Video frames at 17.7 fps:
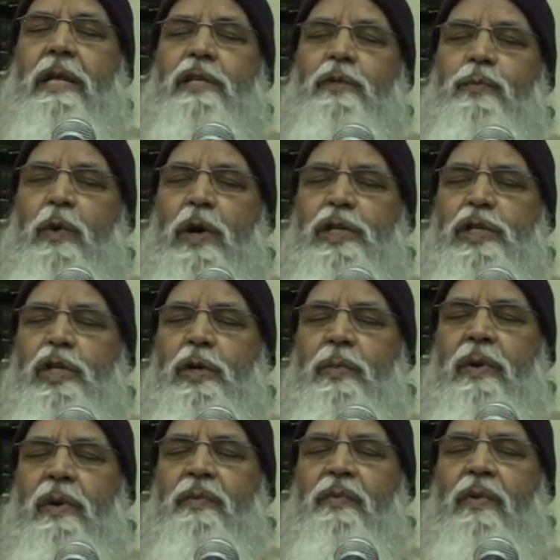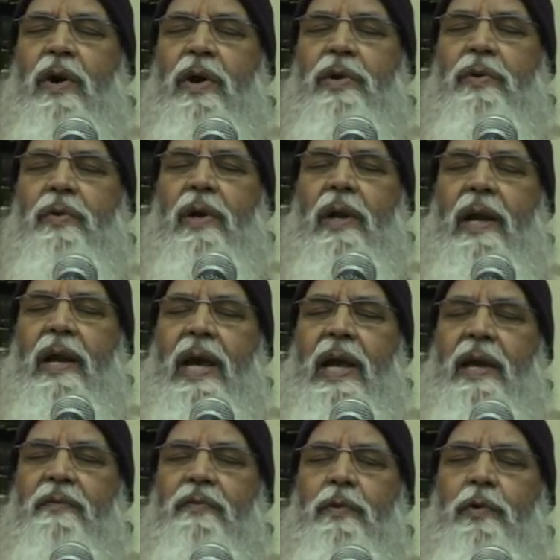responsible for your
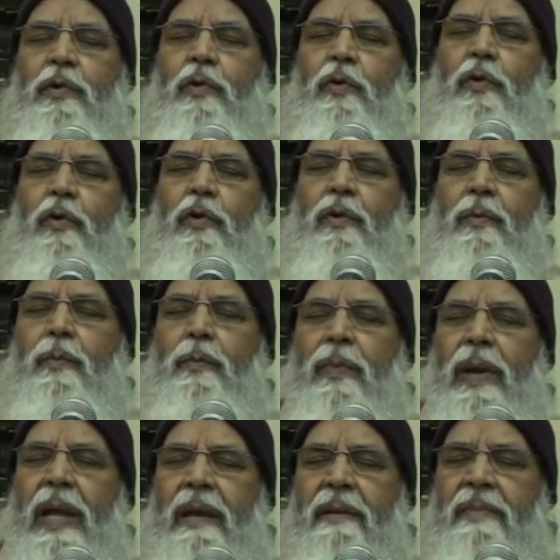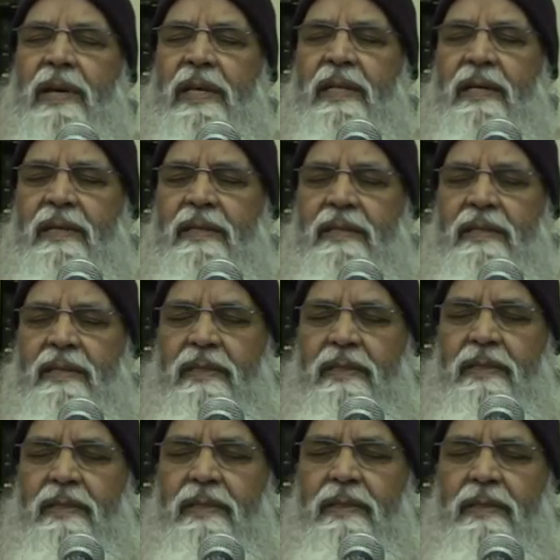life, don't blame
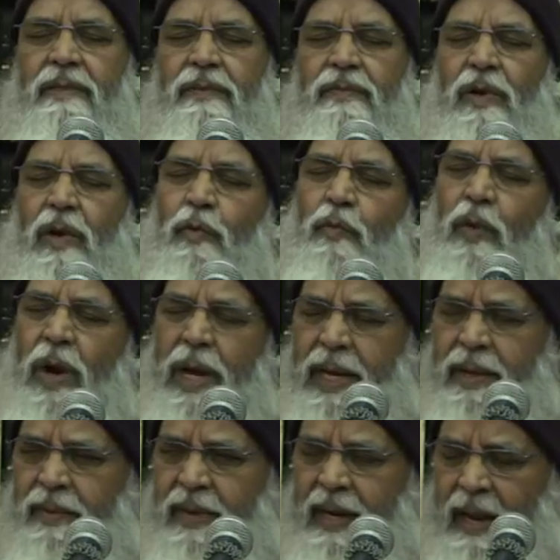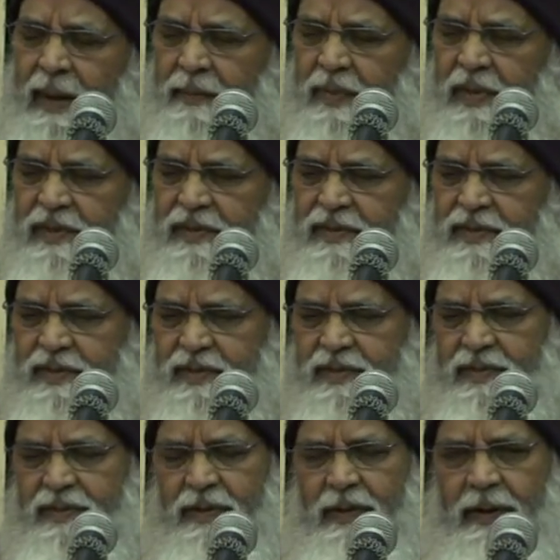others for whatever
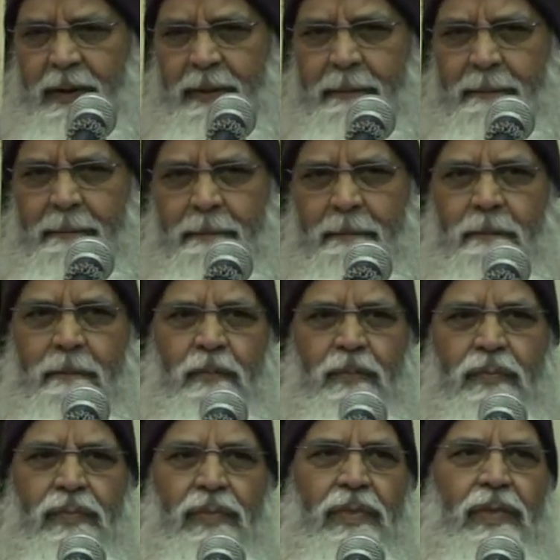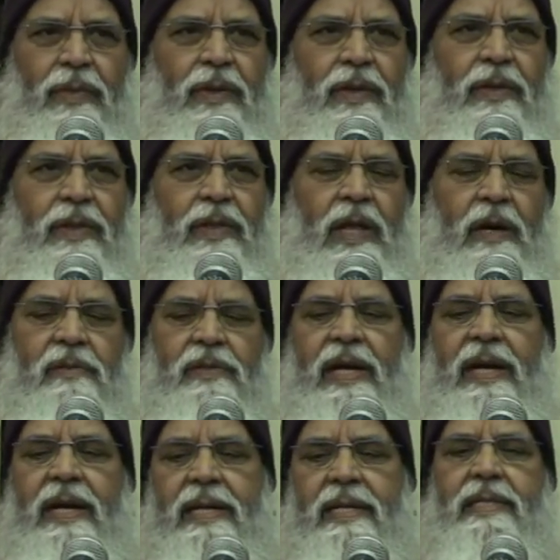happens. Now,
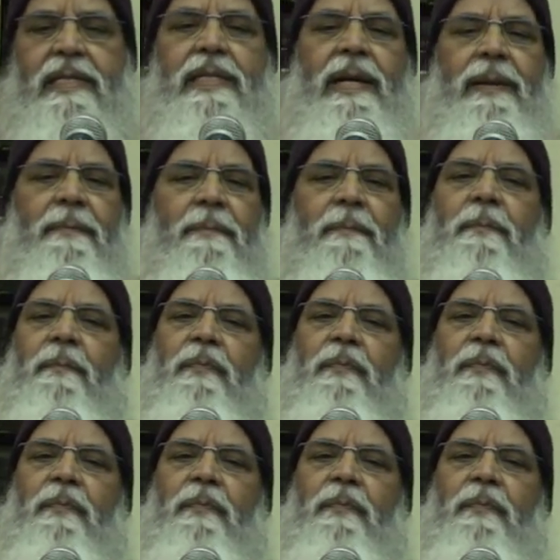second step.